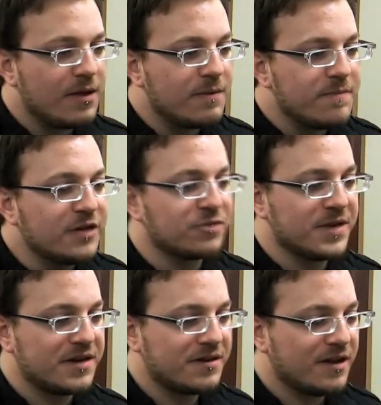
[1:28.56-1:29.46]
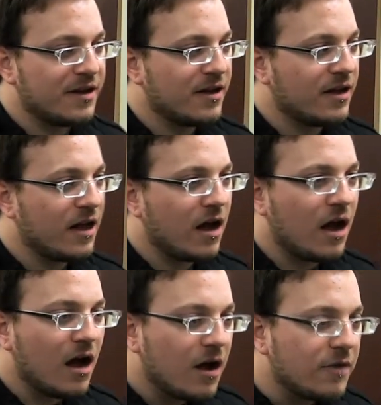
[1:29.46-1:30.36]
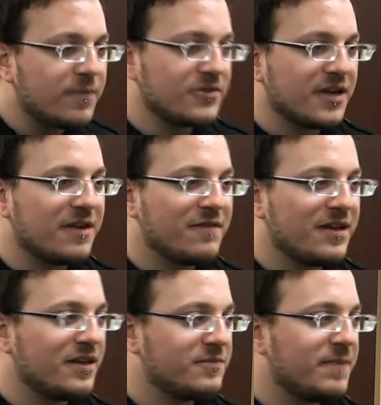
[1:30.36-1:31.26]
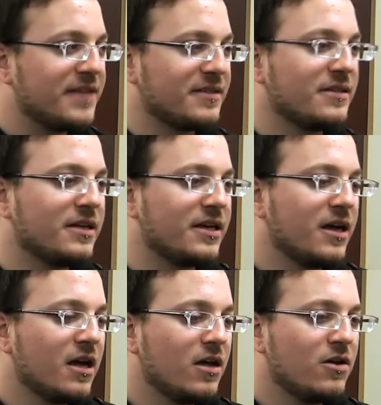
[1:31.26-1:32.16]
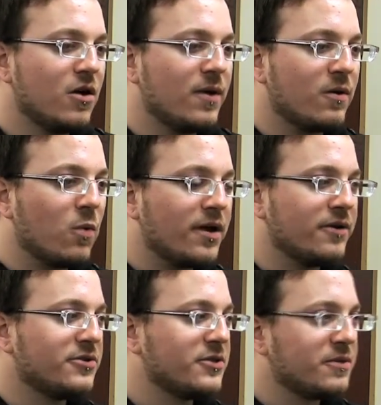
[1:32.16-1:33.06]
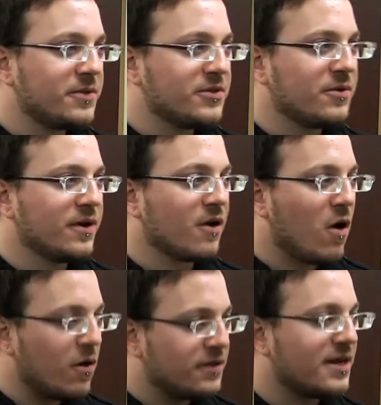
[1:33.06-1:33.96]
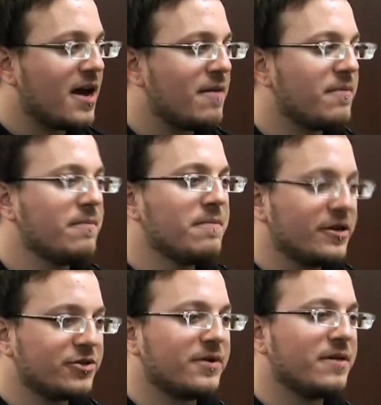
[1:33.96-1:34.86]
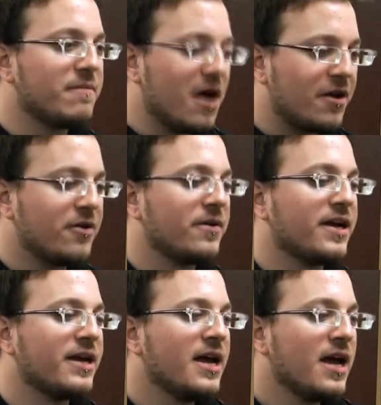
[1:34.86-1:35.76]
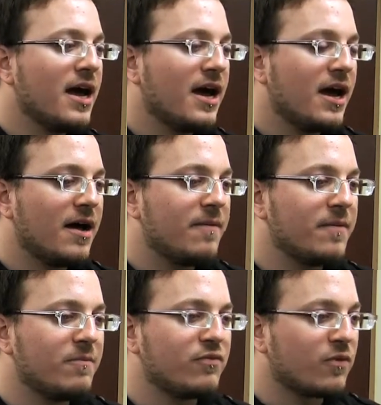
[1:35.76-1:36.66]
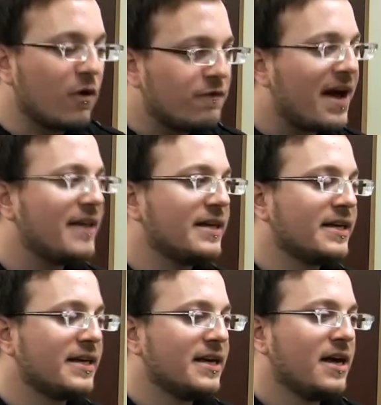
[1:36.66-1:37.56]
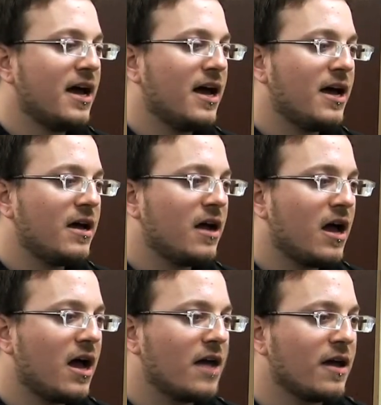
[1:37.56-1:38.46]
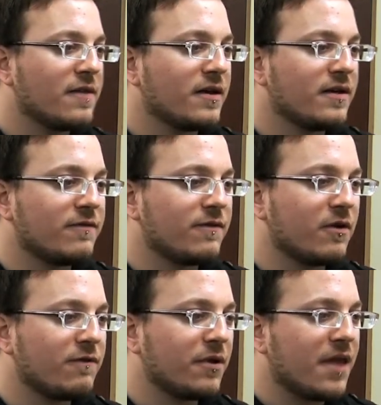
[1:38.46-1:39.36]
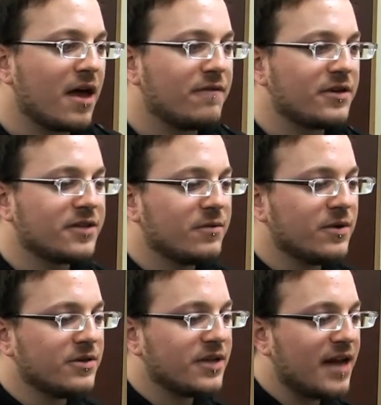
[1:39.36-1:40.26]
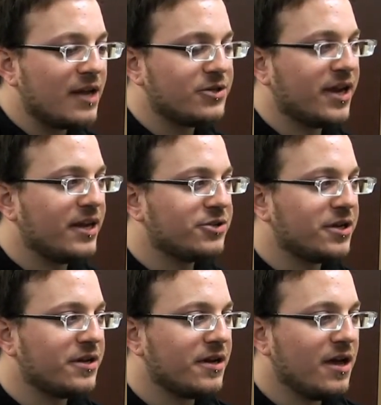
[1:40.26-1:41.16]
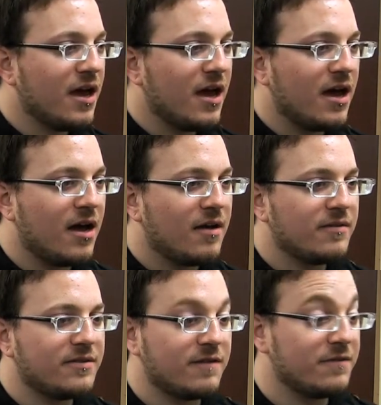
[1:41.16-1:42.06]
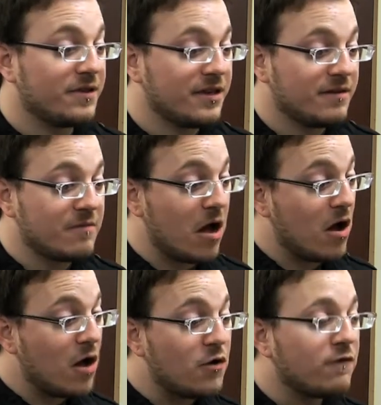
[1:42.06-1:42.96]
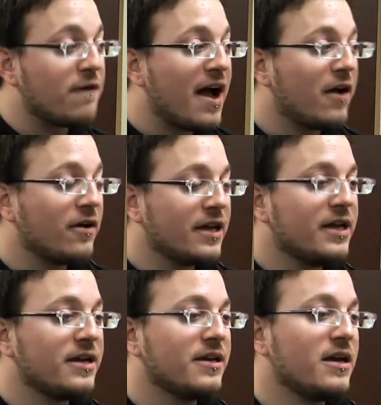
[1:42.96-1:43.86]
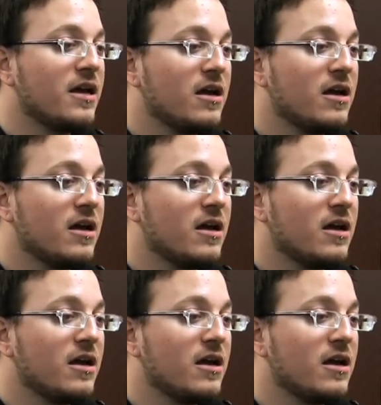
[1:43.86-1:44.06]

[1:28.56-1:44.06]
Measurement. 100% of it is basically knowing what your system is doing all the time, measuring, monitoring, profiling. I think for a lot of us, it was in education, definitely under fire in